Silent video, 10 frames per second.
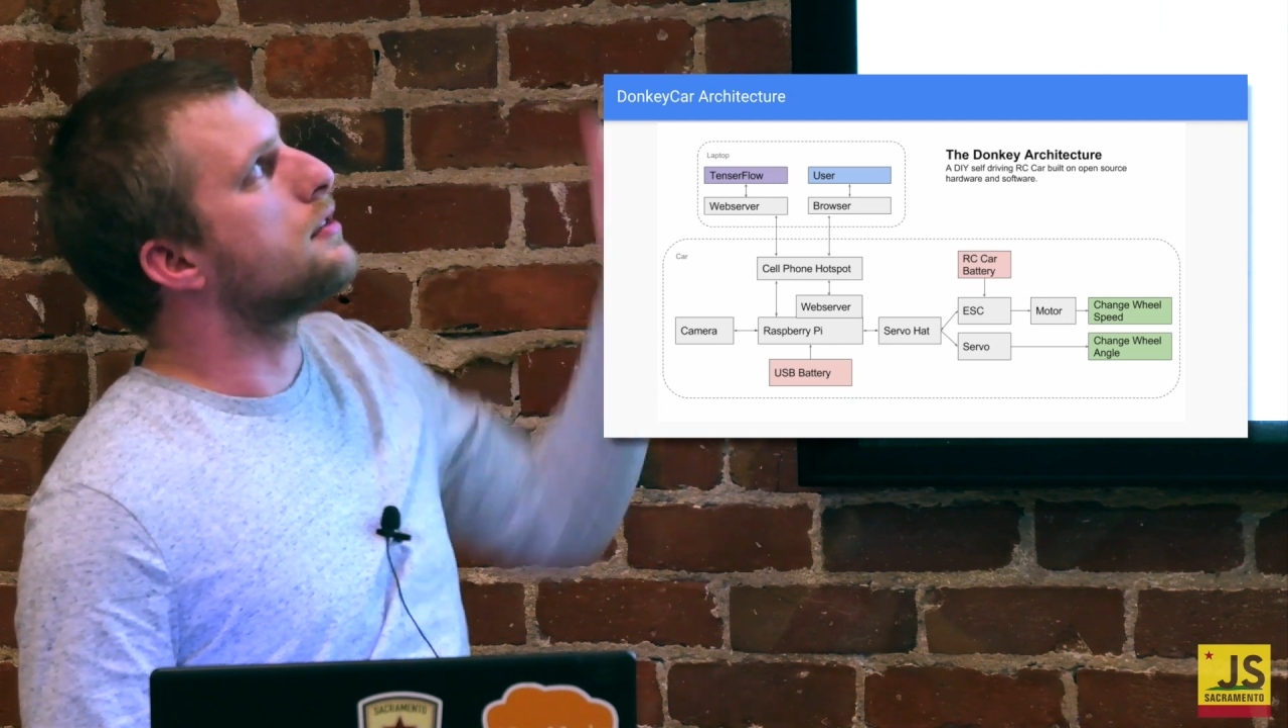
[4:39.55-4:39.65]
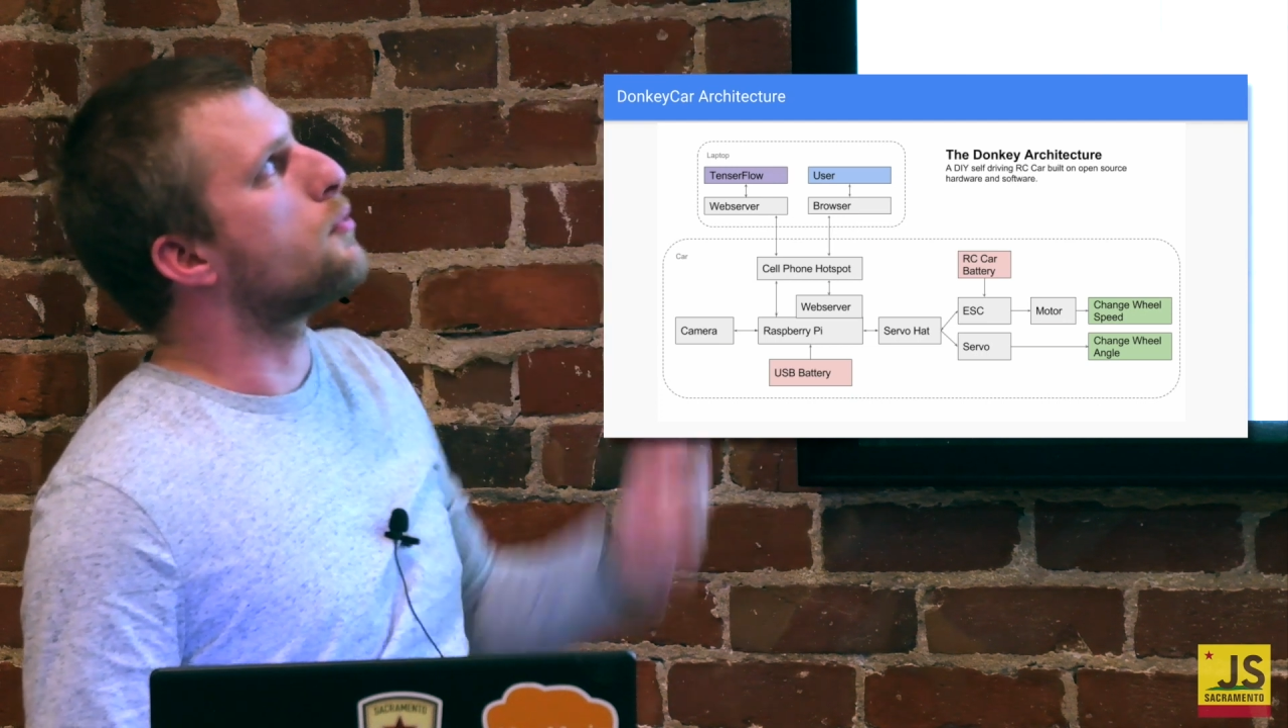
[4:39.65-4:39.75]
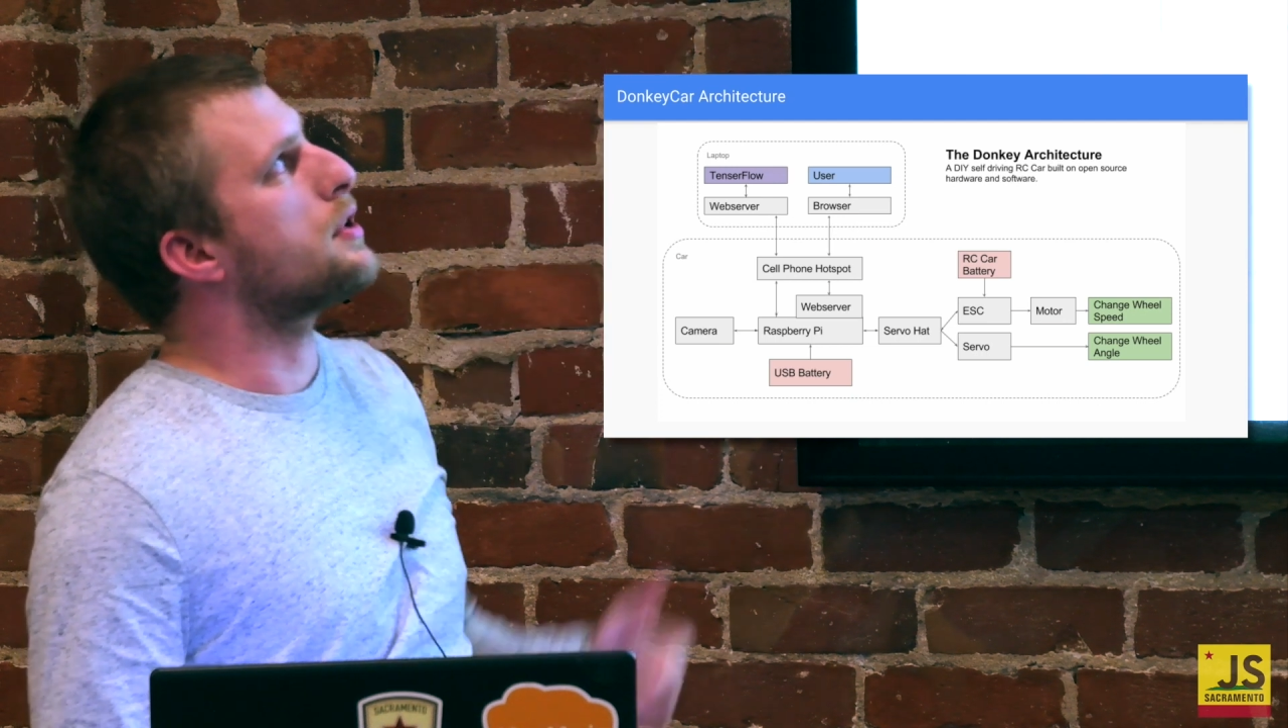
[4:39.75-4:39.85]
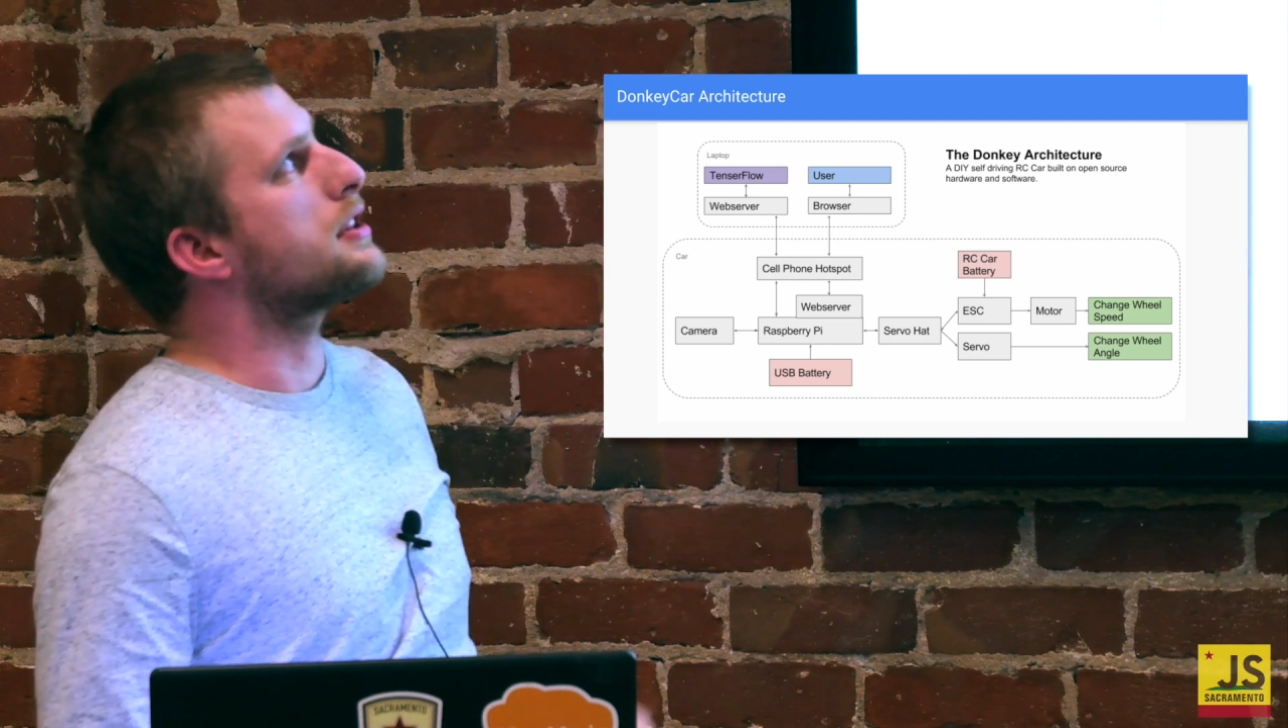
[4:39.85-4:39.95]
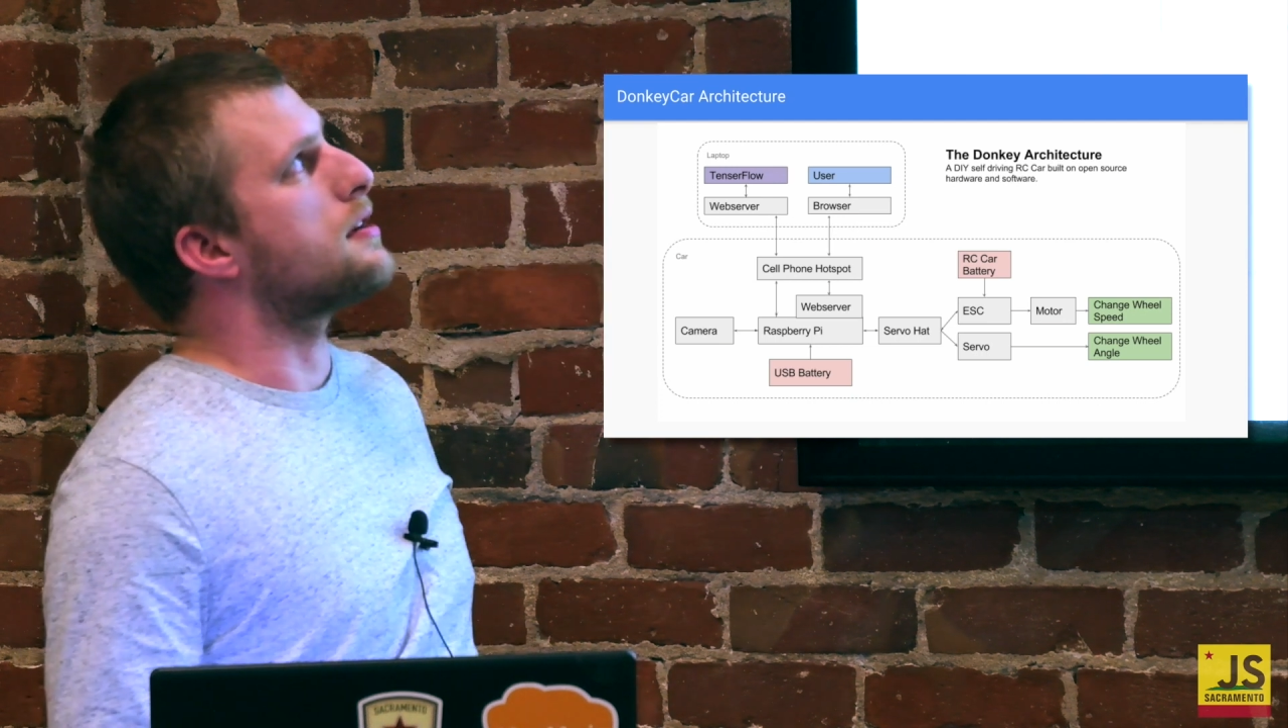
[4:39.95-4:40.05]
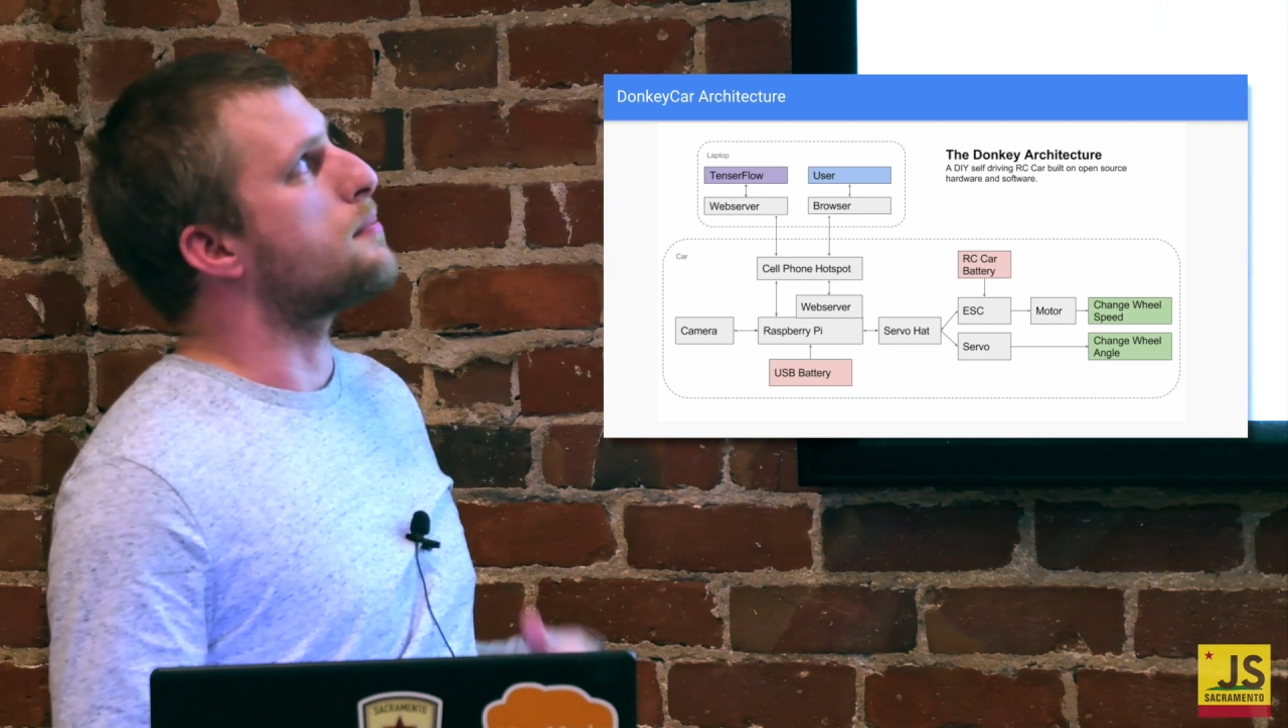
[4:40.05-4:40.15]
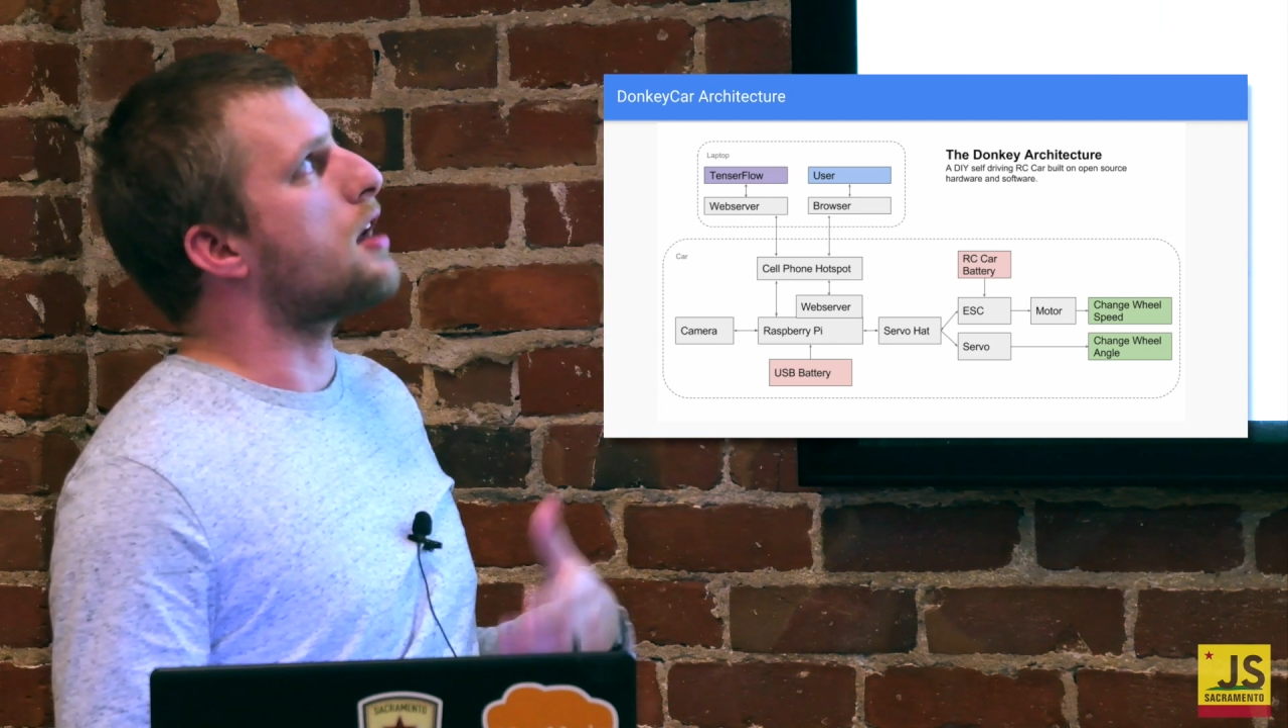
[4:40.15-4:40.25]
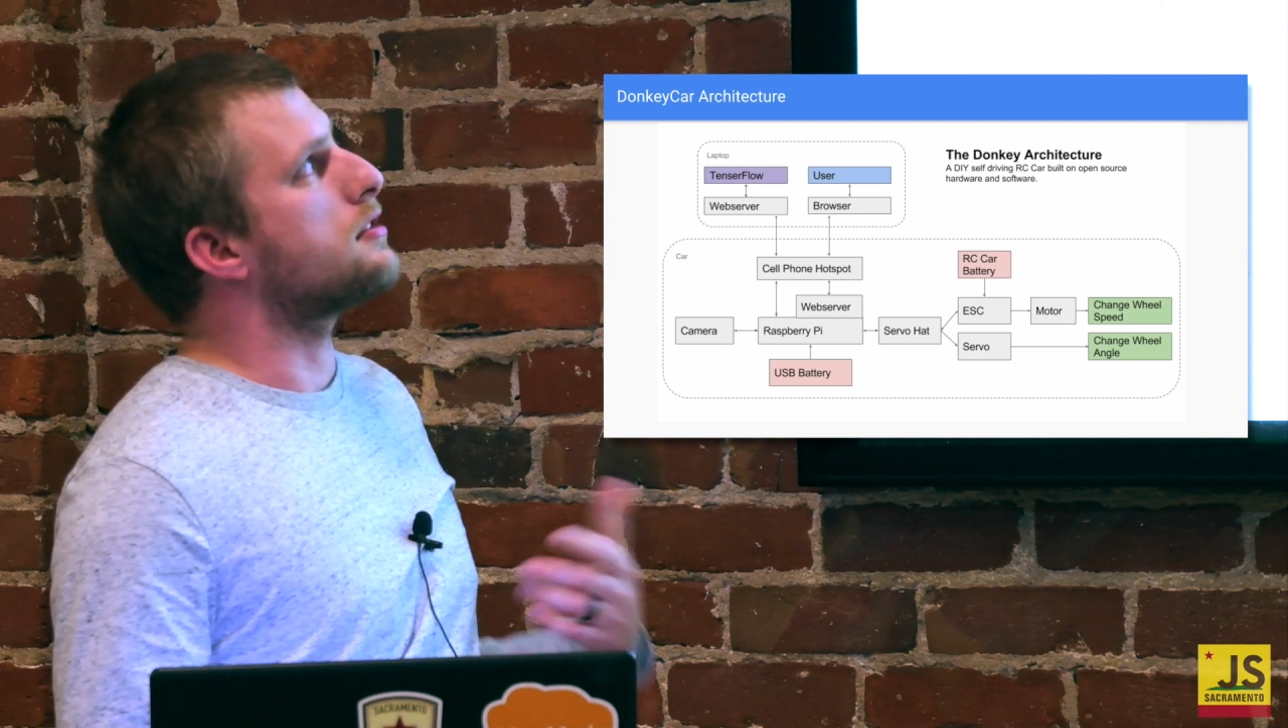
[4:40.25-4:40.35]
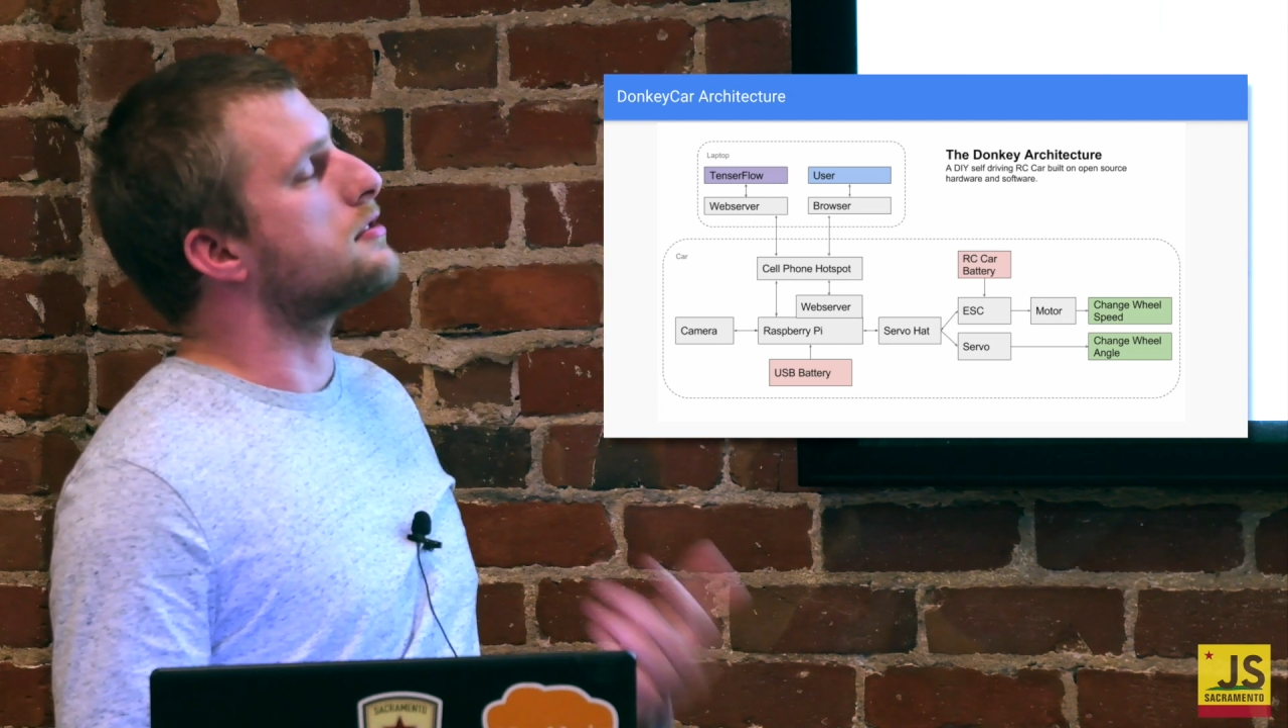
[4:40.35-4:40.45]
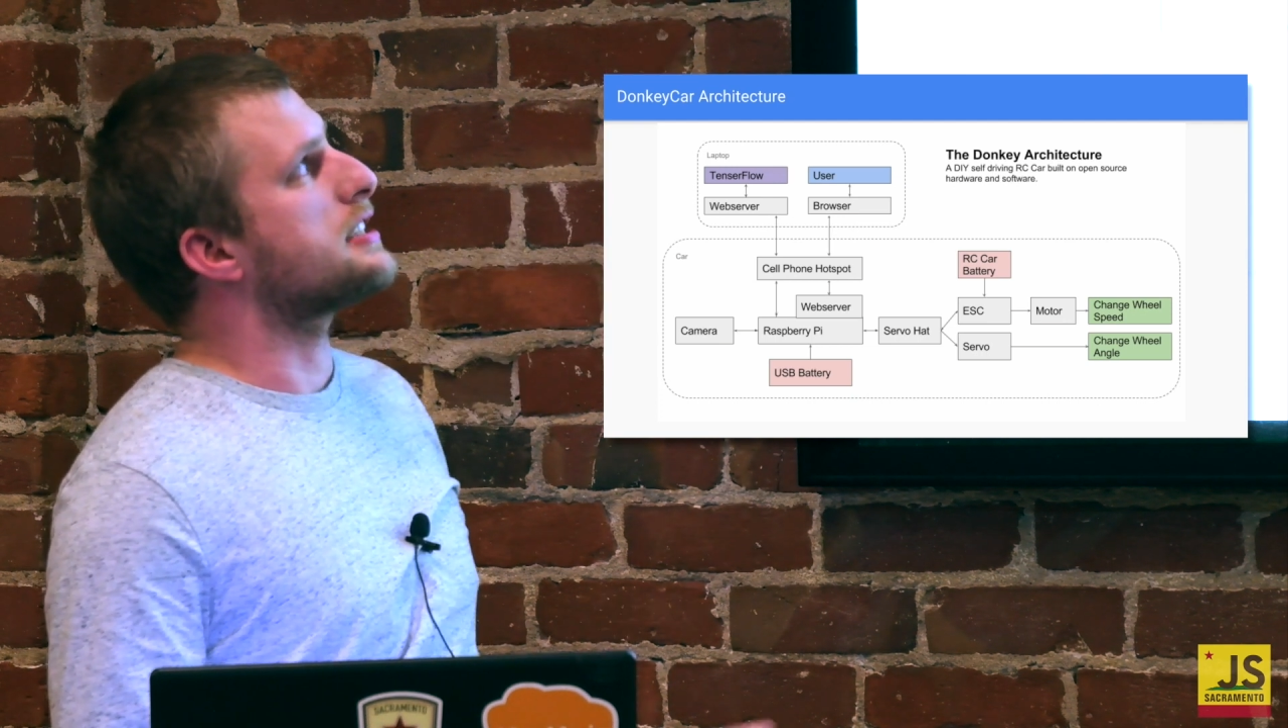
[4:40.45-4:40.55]
what the
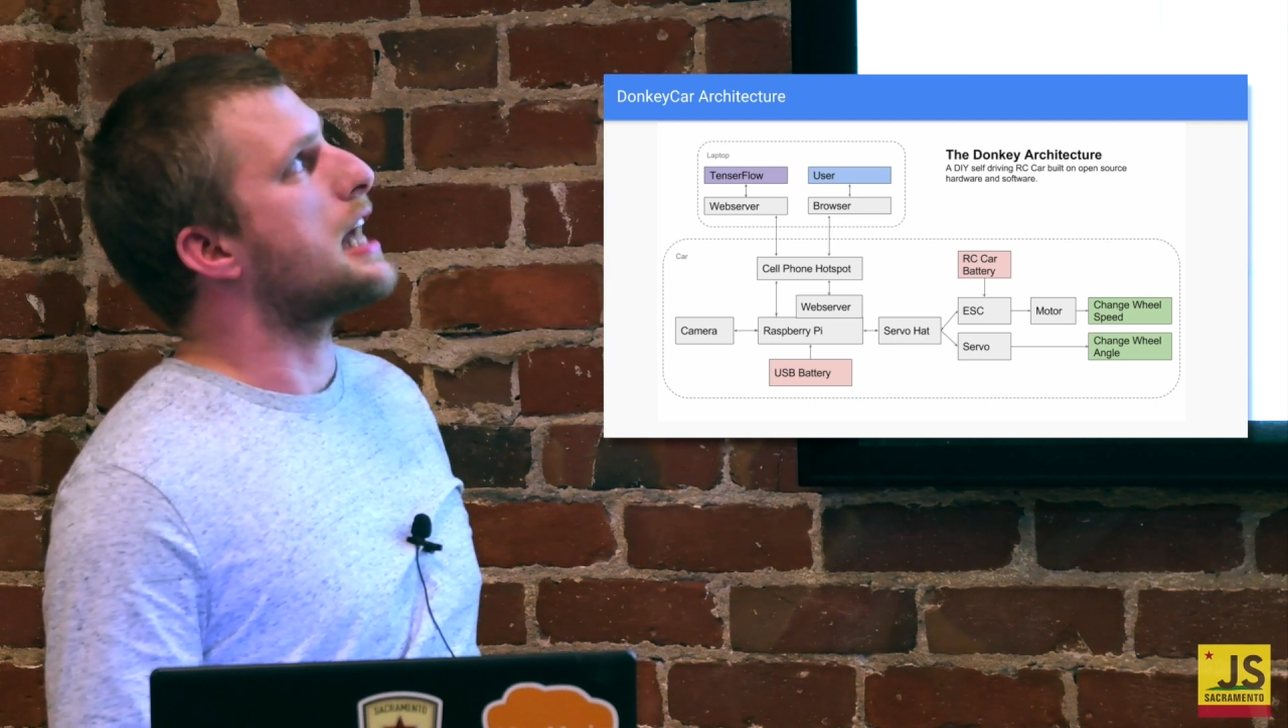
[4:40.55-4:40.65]
model